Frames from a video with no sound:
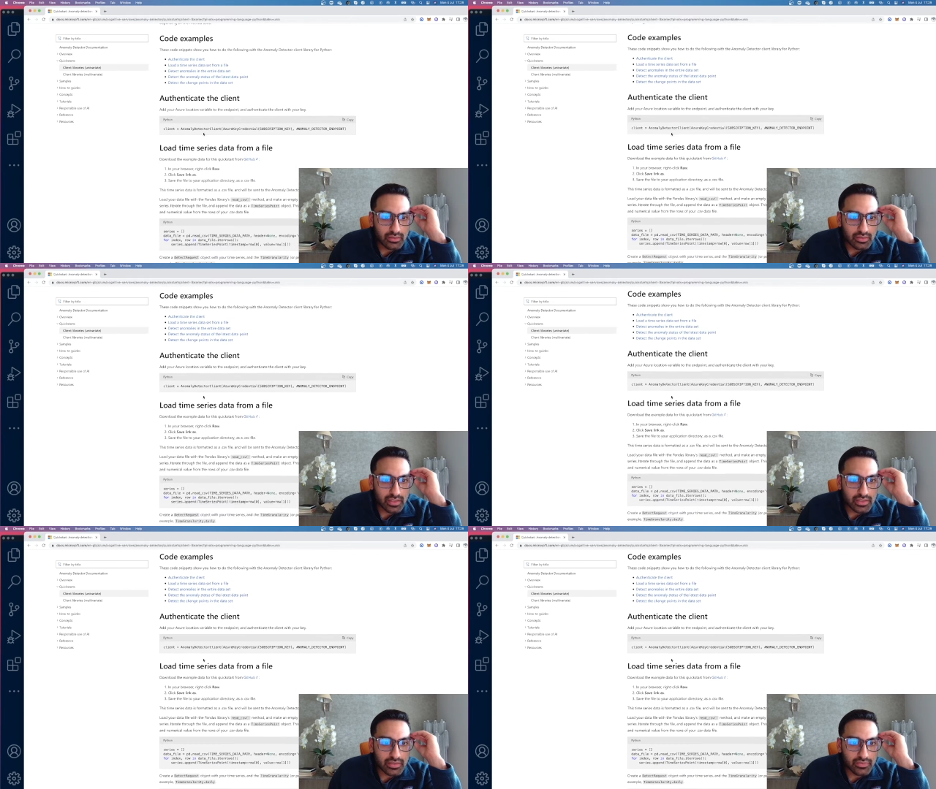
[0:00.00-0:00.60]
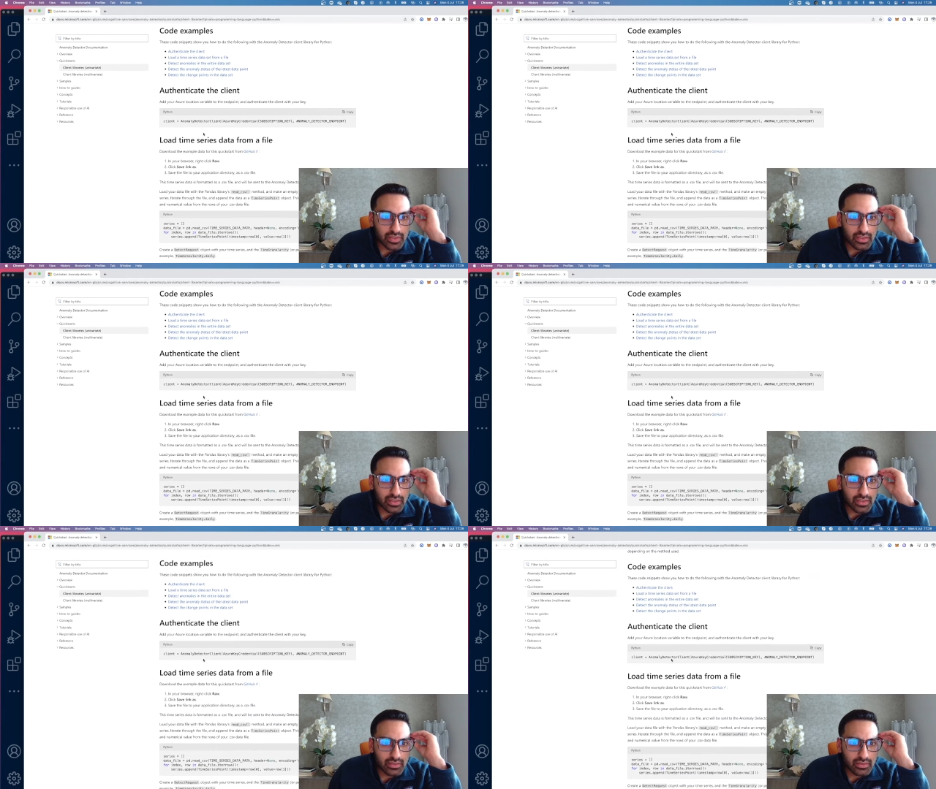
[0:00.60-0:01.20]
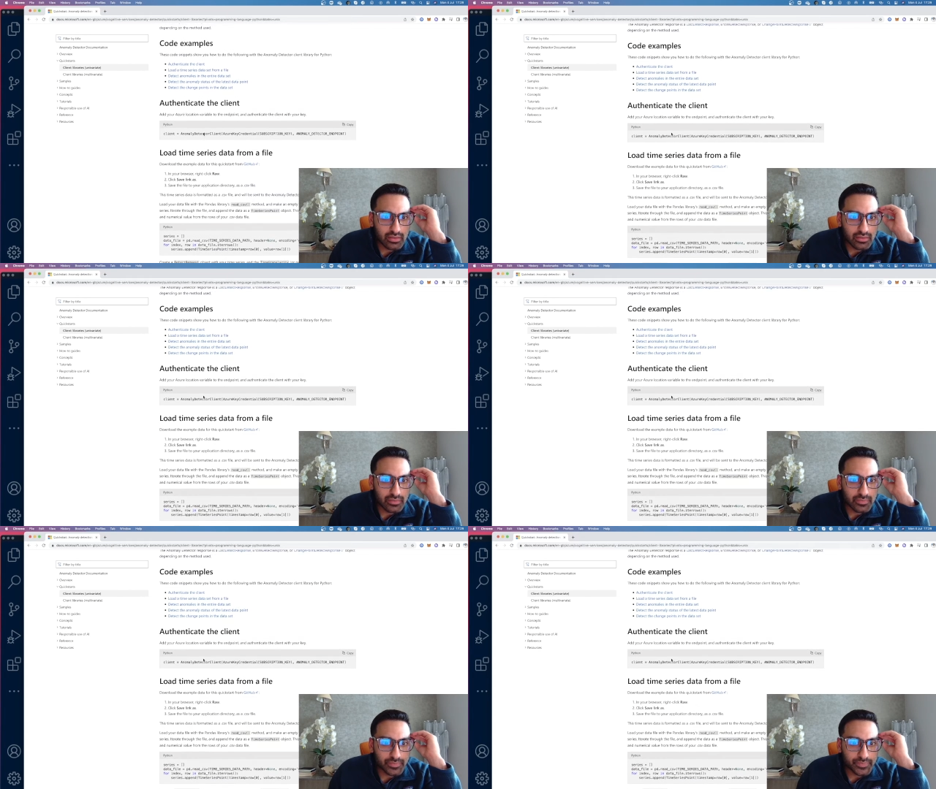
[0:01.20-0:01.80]
that's fine.
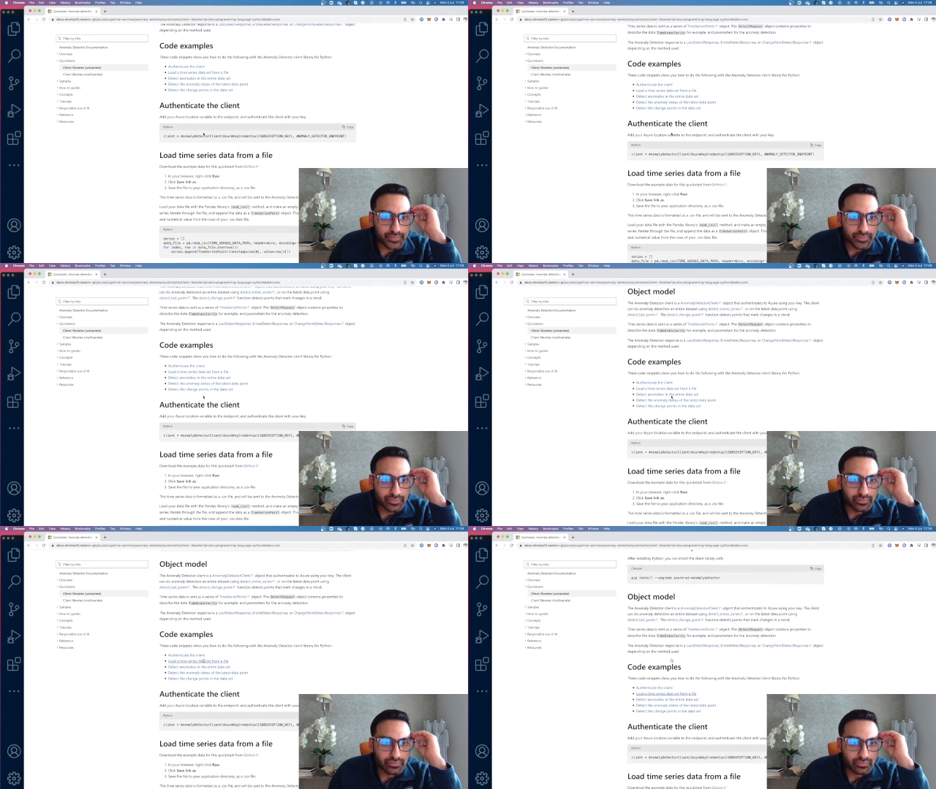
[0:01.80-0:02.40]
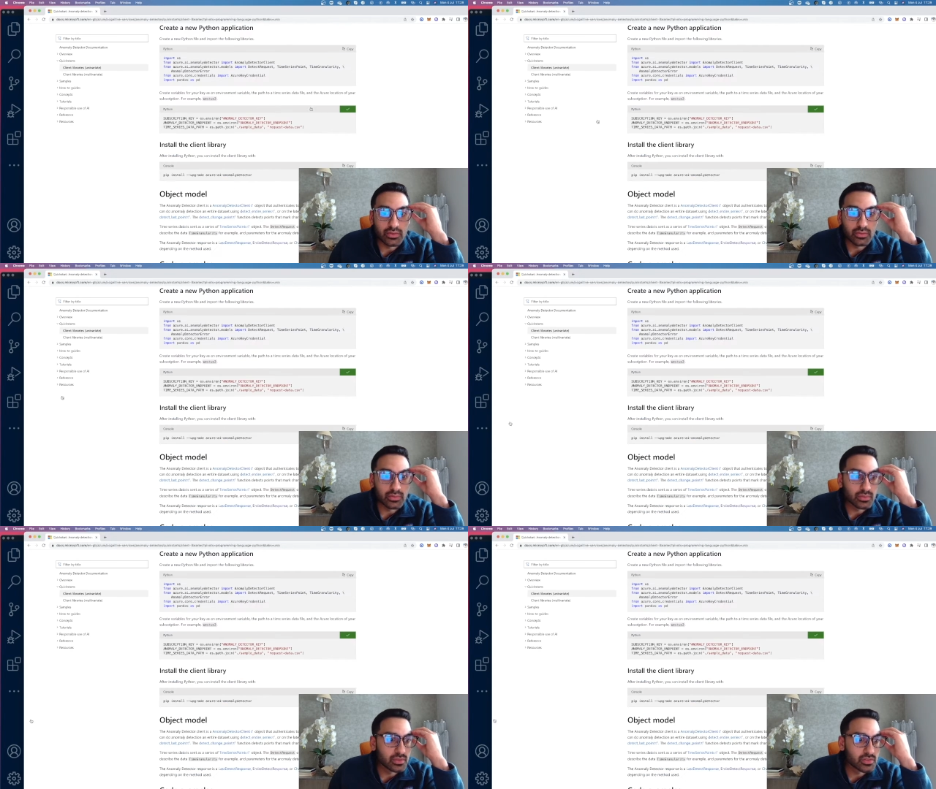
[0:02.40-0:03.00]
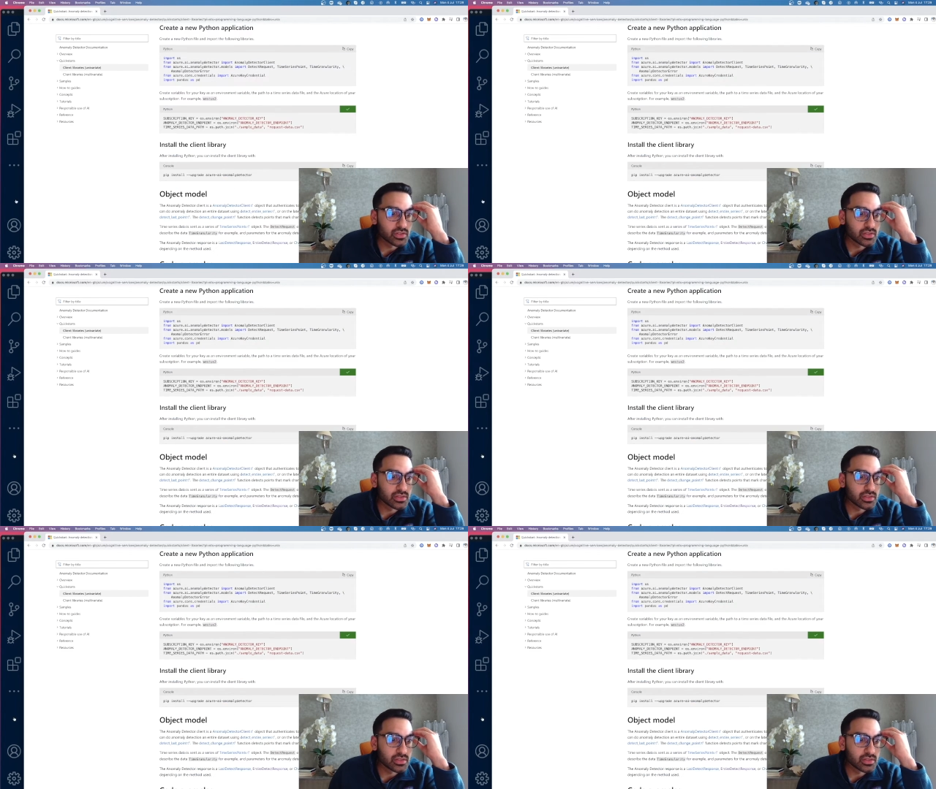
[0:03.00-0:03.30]
So let's just